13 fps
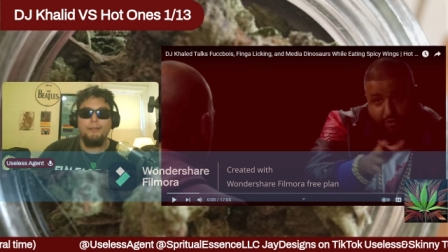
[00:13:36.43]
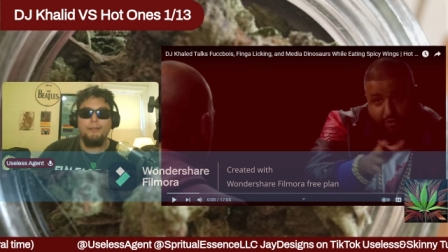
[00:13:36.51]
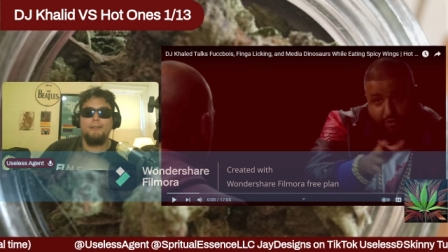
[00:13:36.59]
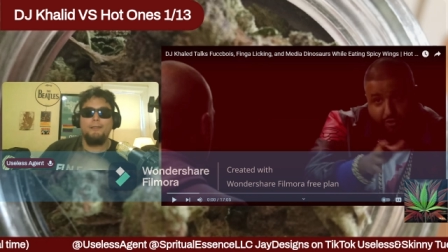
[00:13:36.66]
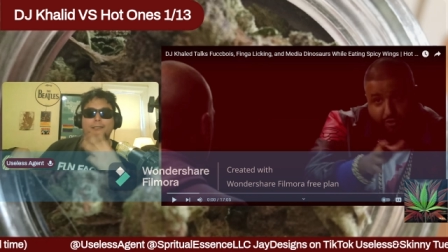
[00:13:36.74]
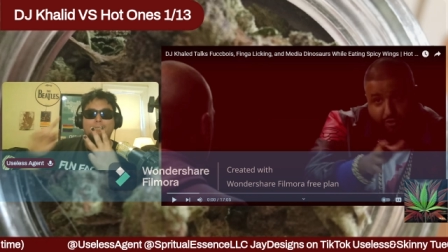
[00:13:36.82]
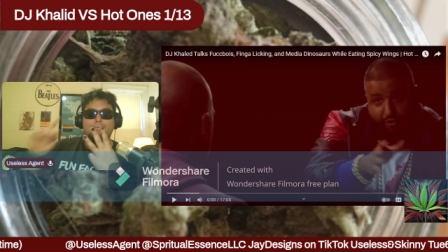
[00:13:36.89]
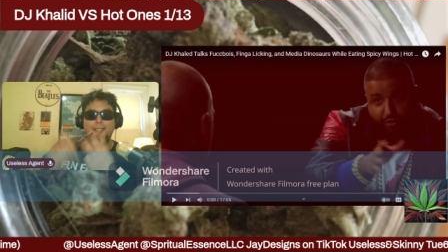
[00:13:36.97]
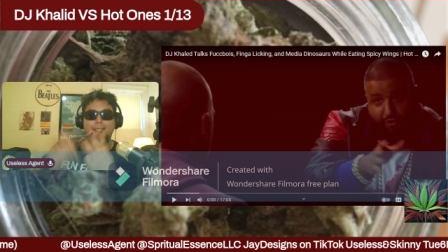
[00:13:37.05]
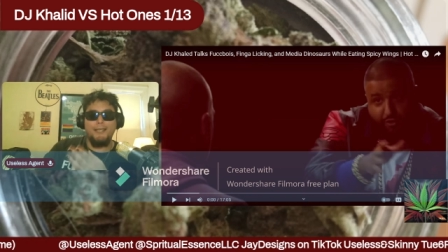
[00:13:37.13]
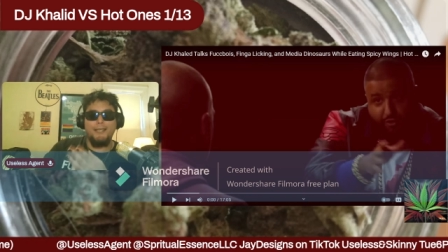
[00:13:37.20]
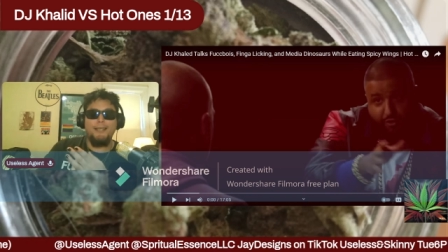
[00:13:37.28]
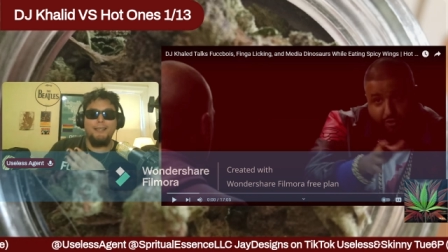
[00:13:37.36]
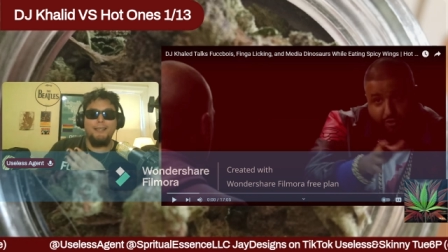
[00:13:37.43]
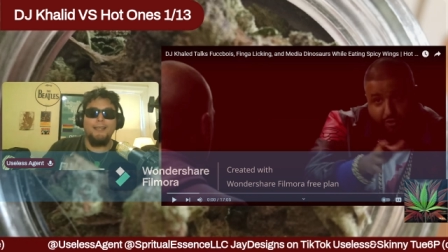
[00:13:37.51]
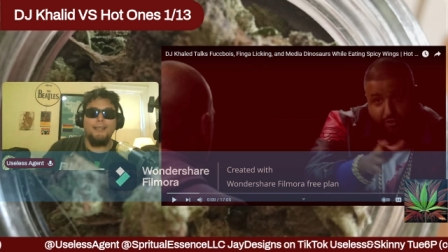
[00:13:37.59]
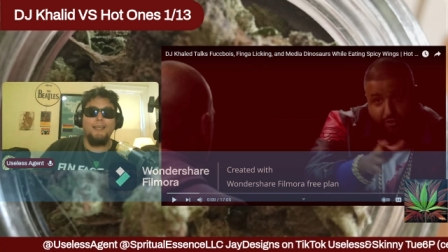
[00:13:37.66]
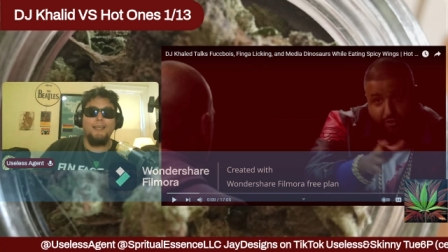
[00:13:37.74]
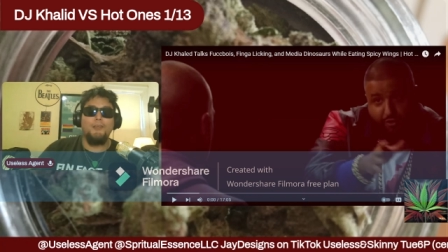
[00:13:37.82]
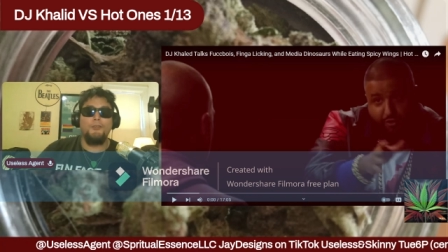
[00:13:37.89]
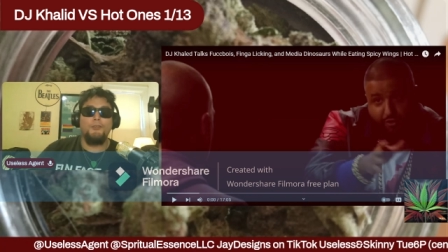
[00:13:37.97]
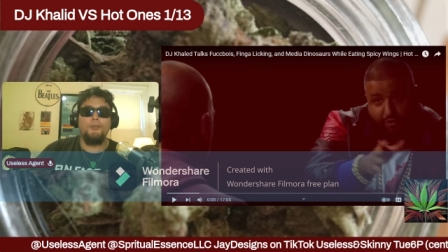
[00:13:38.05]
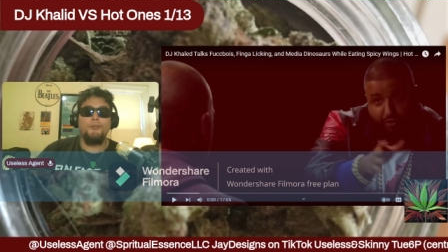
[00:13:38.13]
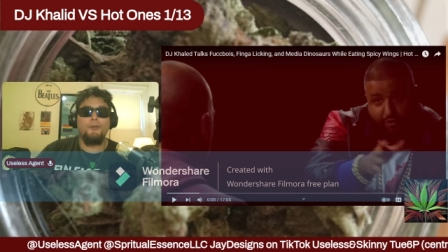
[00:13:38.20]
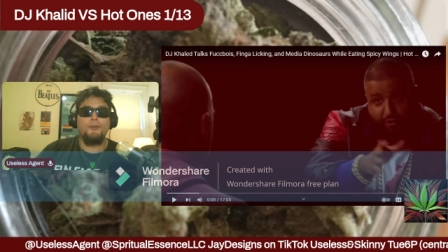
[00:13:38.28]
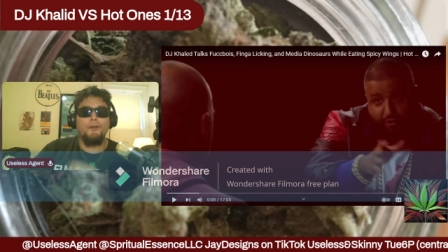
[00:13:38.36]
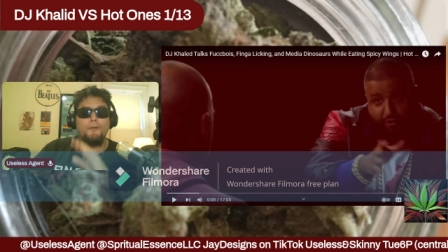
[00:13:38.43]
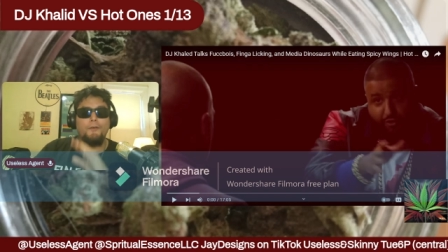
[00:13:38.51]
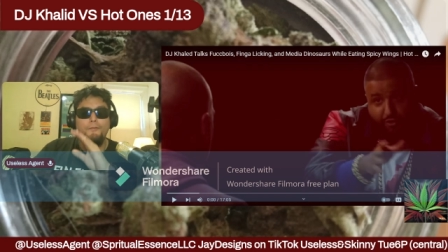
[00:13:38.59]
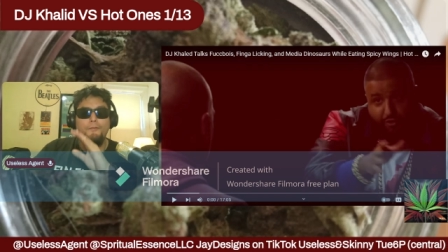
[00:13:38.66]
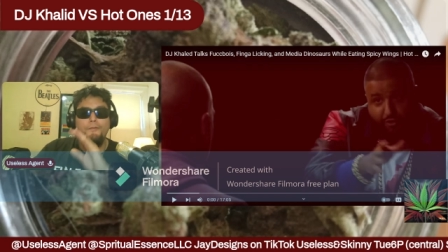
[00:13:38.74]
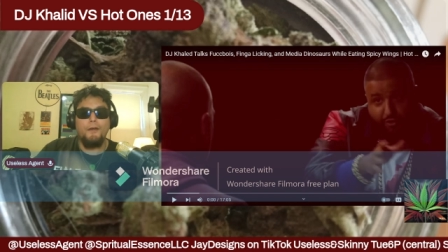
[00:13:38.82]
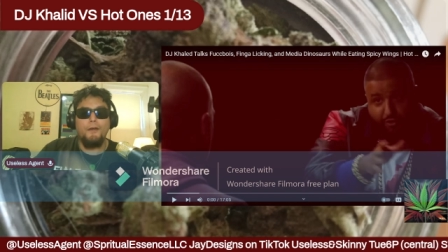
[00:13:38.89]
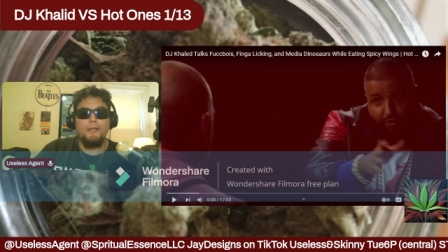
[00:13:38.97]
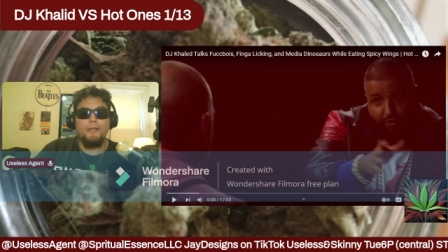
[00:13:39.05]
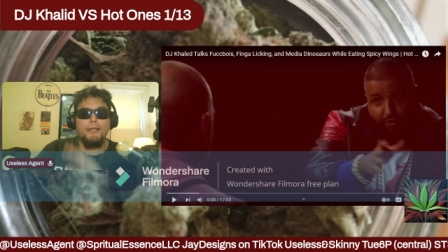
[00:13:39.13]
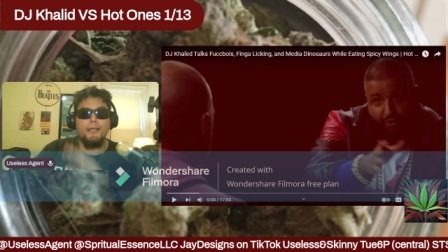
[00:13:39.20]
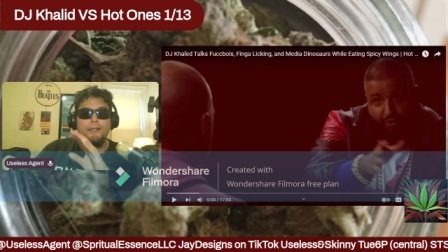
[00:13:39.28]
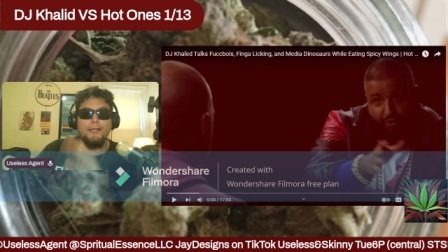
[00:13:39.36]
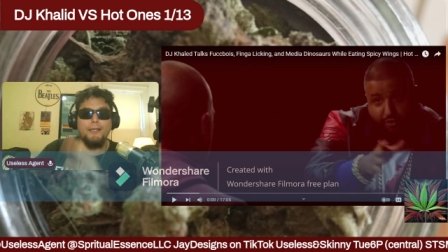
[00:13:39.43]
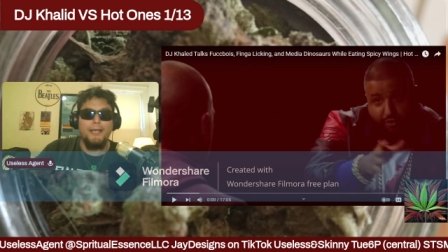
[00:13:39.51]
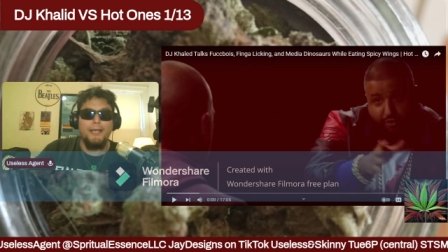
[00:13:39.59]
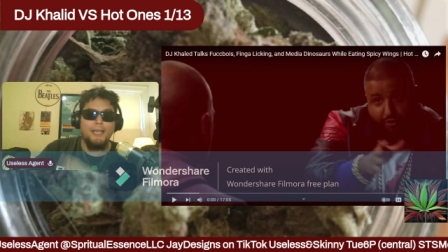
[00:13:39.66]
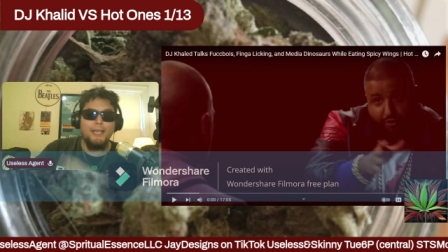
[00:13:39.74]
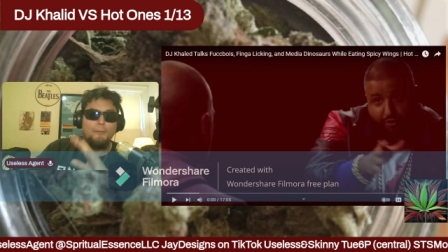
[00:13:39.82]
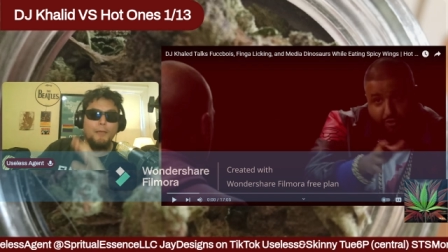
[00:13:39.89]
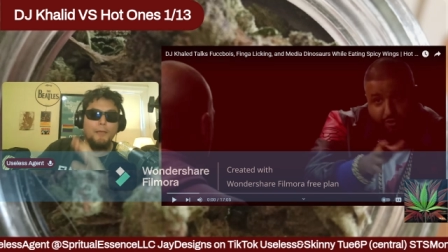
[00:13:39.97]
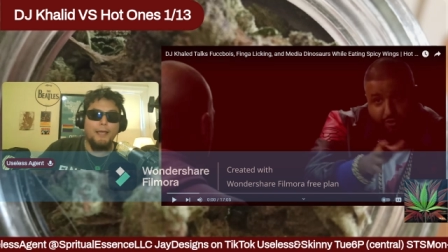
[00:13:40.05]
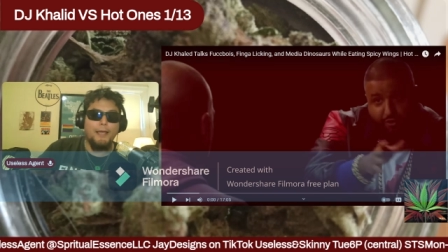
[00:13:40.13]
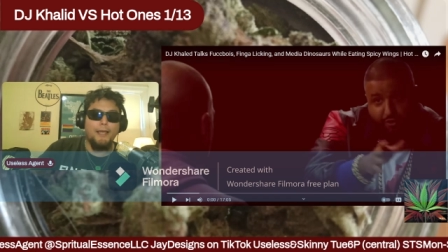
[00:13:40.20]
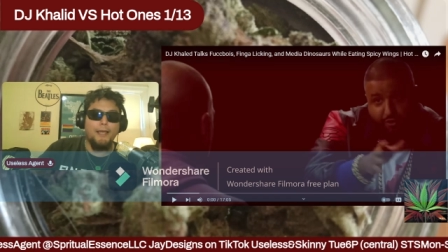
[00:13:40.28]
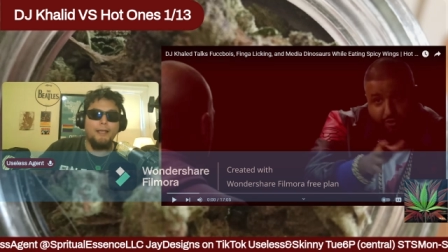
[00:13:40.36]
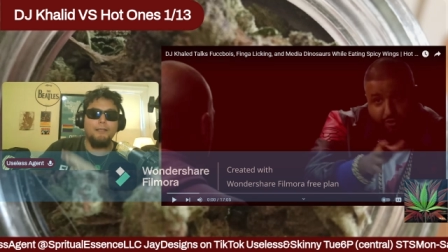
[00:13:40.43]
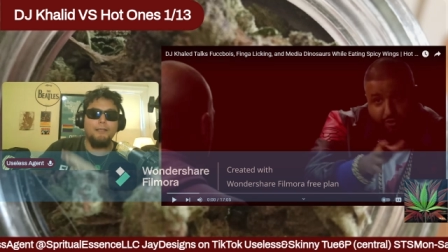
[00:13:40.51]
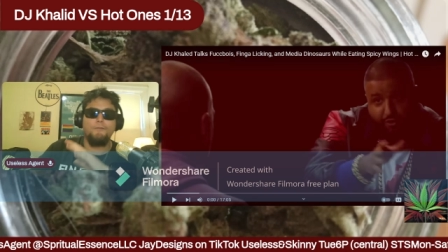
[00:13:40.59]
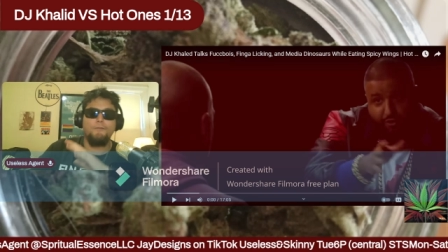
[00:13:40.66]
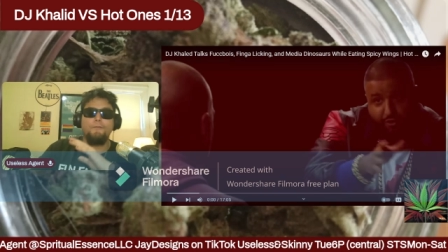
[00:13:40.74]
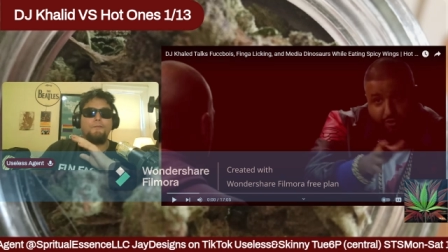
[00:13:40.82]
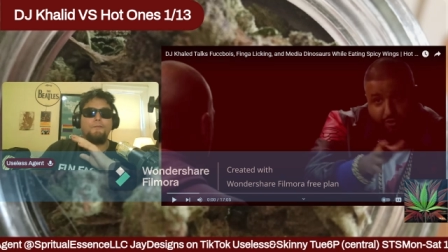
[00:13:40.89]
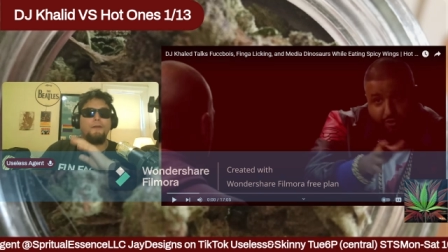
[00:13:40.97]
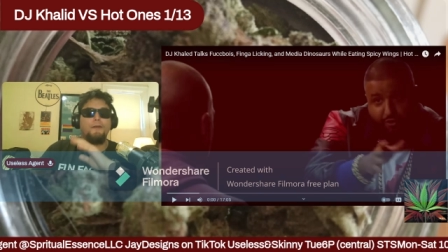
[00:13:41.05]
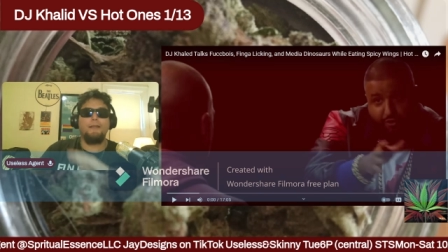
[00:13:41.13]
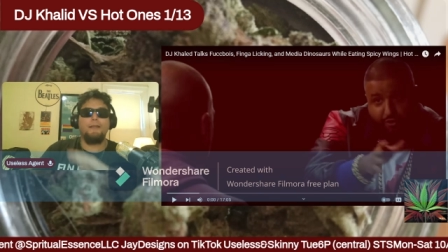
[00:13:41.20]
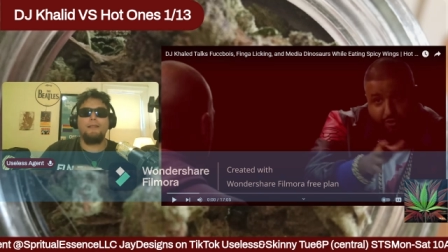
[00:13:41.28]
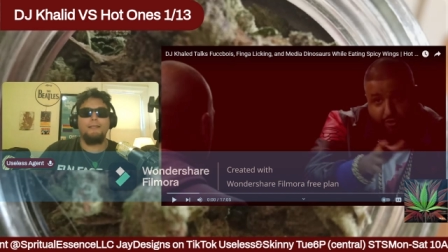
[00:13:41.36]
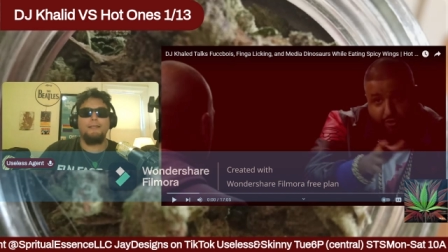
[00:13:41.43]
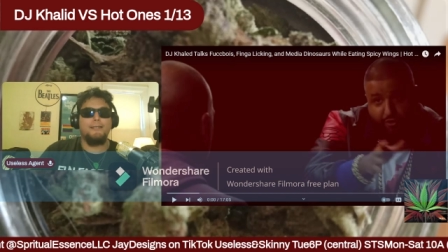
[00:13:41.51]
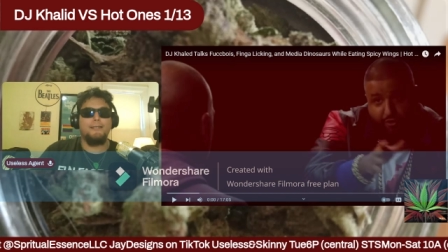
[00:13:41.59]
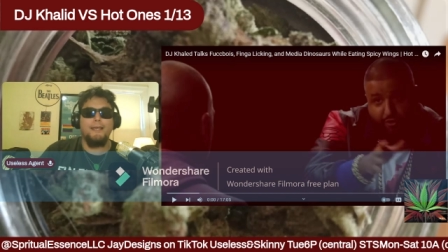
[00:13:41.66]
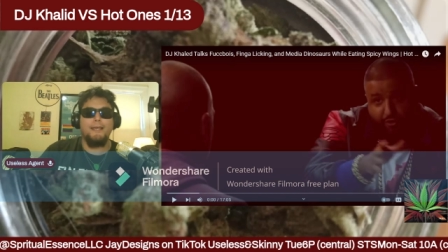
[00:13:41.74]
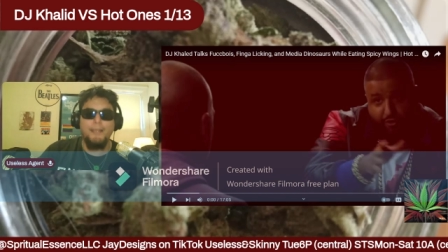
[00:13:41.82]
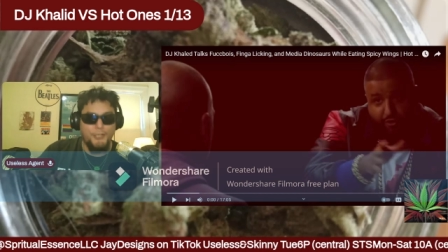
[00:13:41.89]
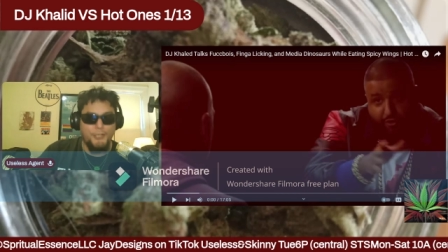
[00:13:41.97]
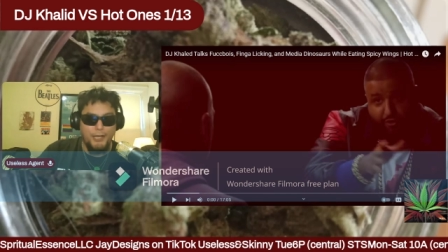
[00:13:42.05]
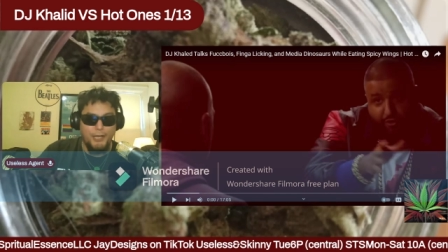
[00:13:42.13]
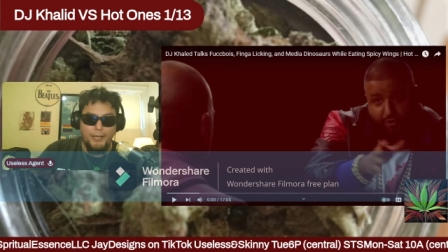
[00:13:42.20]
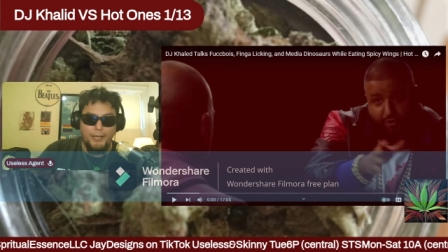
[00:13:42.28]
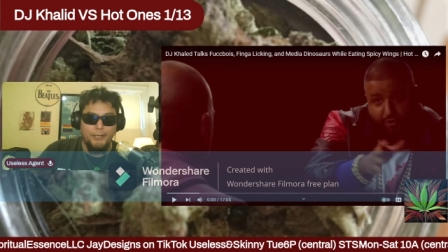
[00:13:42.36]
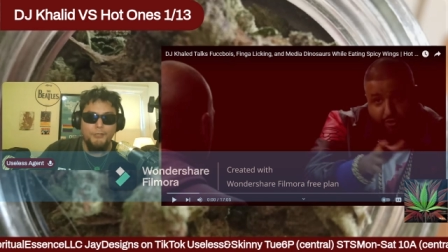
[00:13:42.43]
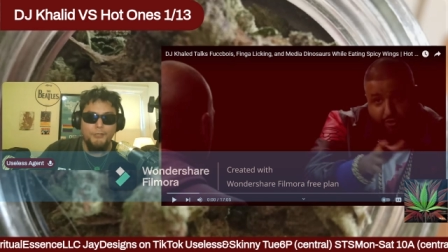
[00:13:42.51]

C, you're a fucking lame ass fucking DJ.